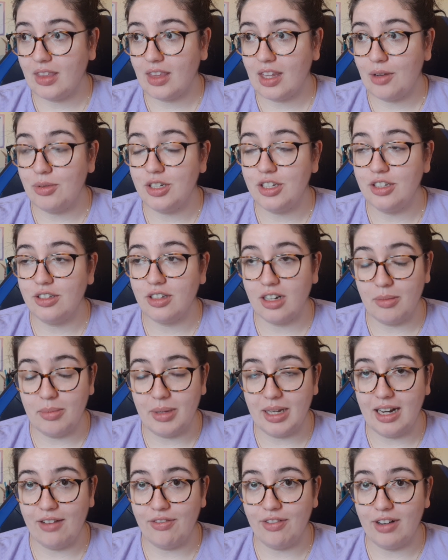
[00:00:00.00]
which is going to be
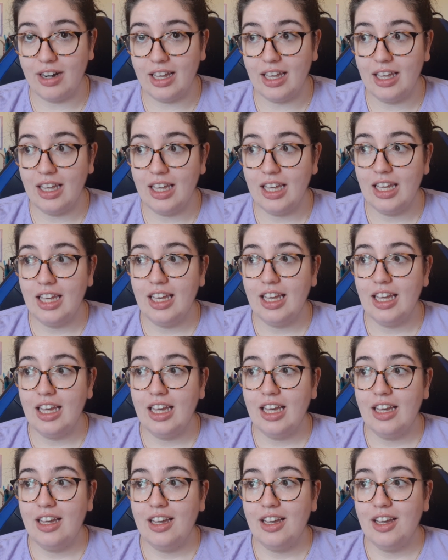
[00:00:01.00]
lovely.
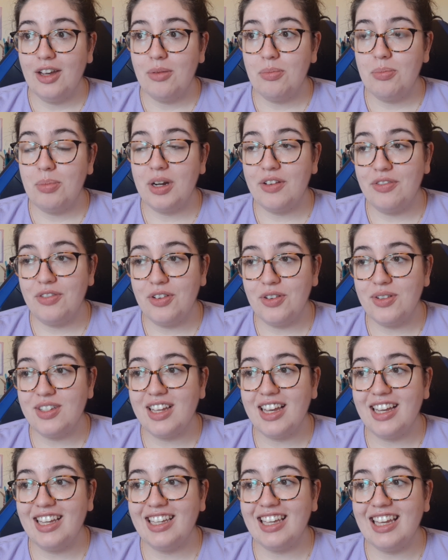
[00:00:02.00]
But it feels
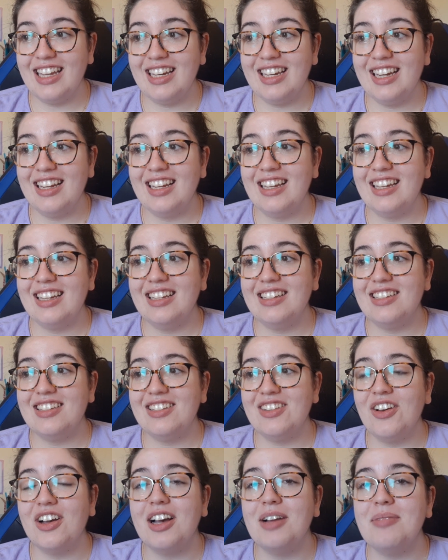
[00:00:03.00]
like it's
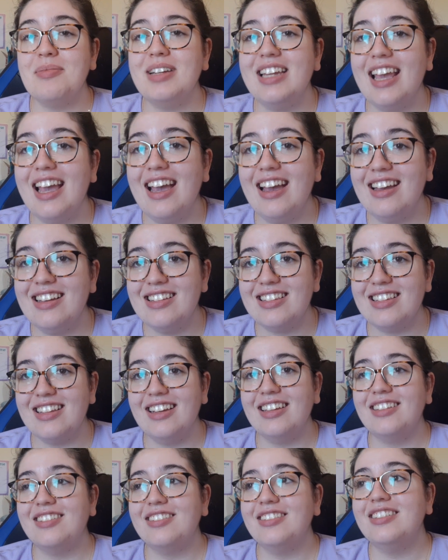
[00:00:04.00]
not coming yet. It's
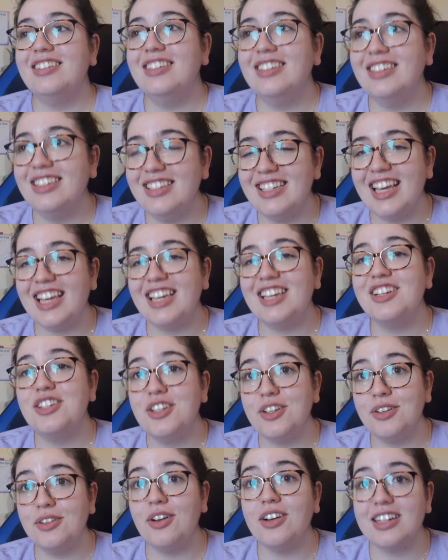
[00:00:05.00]
like it's taking
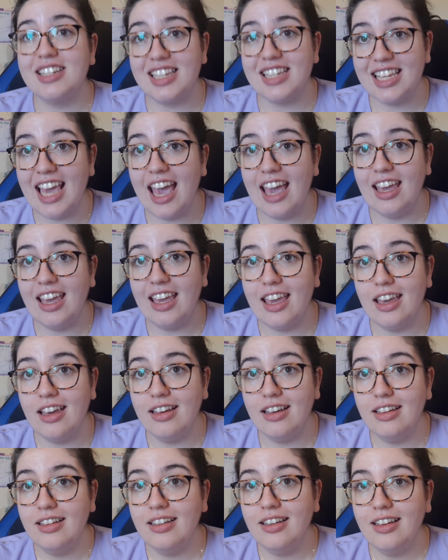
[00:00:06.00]
too long to get
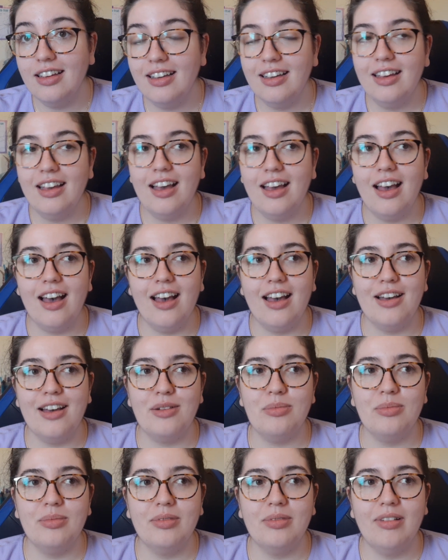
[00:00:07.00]
here.
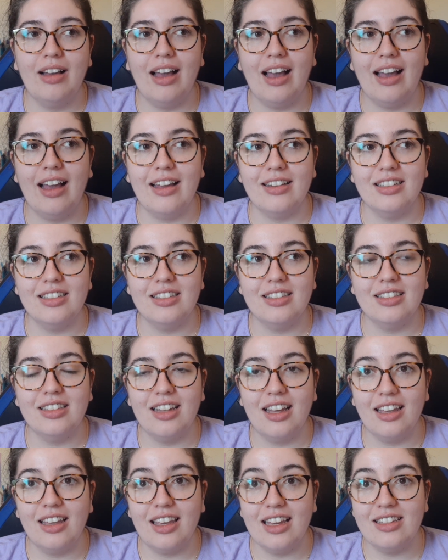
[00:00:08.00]
And
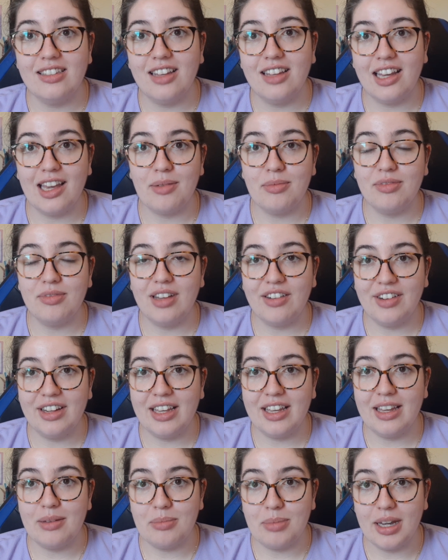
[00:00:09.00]
yes, I am very
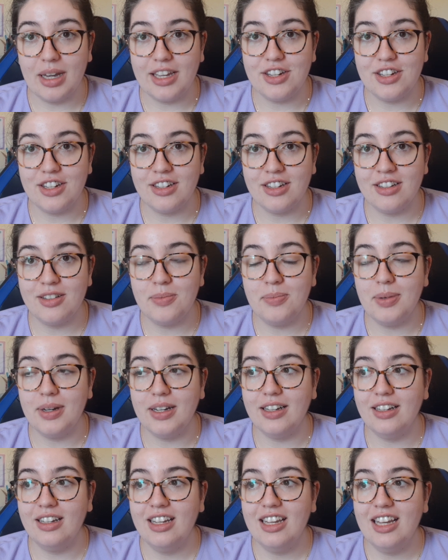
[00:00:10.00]
impatient,
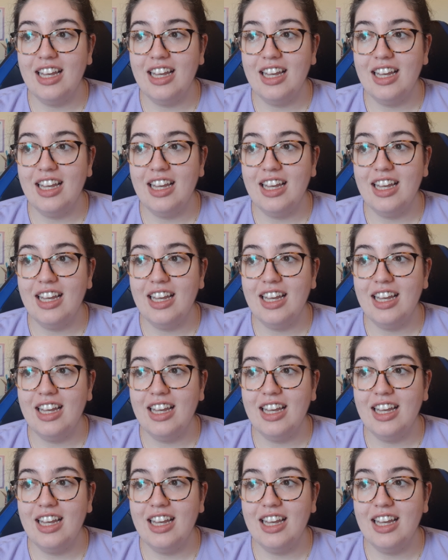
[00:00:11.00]
but